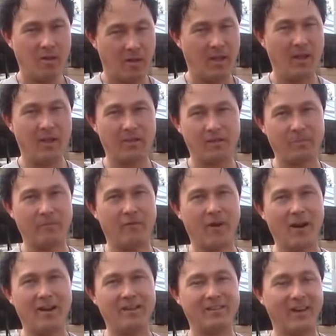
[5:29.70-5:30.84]
and some
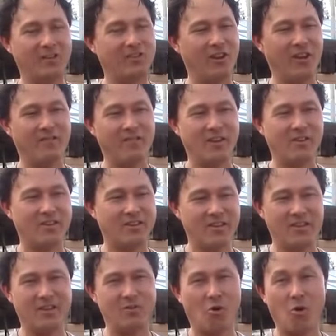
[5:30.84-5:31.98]
varieties that I actually have never
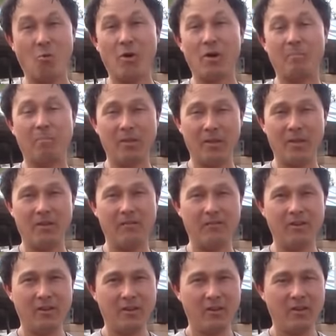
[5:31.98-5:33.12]
seen or would have
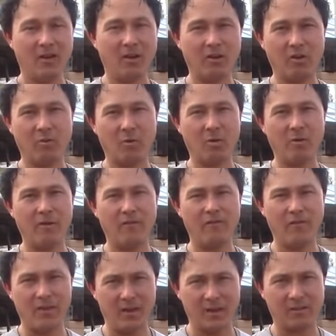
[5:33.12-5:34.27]
believed could grow in
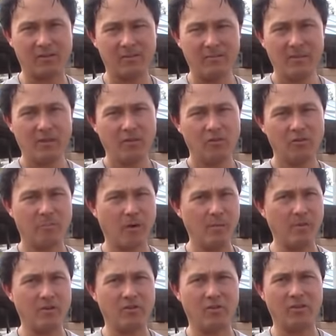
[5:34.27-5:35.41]
Phoenix. So pretty
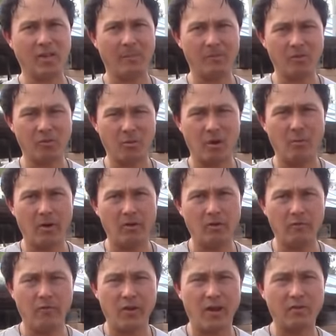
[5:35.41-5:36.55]
much in this episode, what I want to
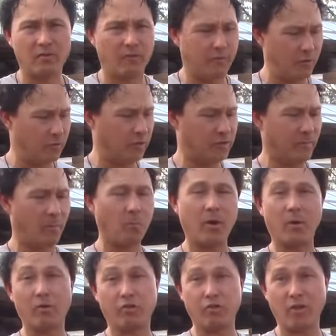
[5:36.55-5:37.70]
do for you guys are a few things. Number one,
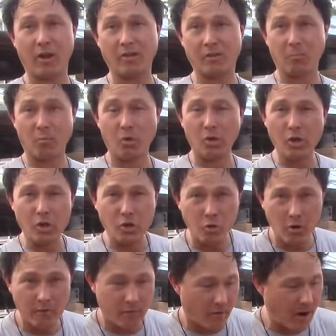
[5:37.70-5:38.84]
I want to show you guys some really
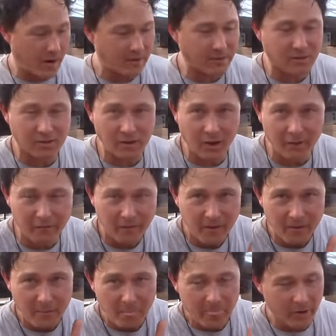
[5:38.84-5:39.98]
cool varieties of stuff
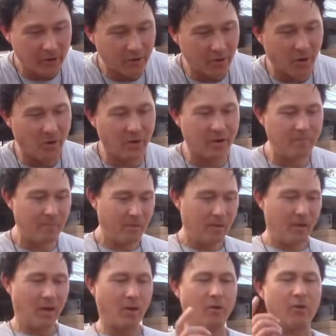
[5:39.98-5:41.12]
that are growing.
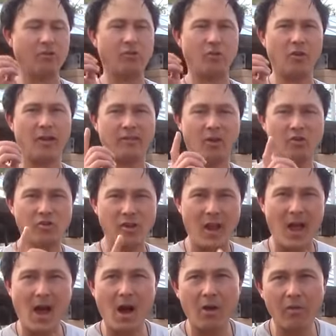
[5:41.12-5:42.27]
I want to show you guys actually
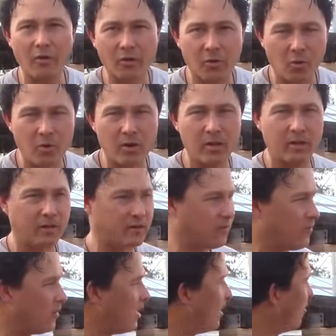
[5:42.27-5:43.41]
how they're growing it in
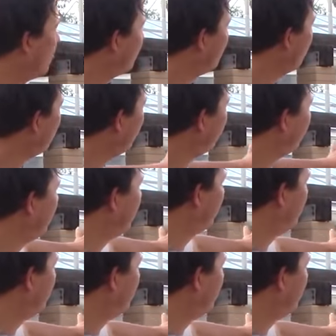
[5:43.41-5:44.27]
different areas, whether that's in the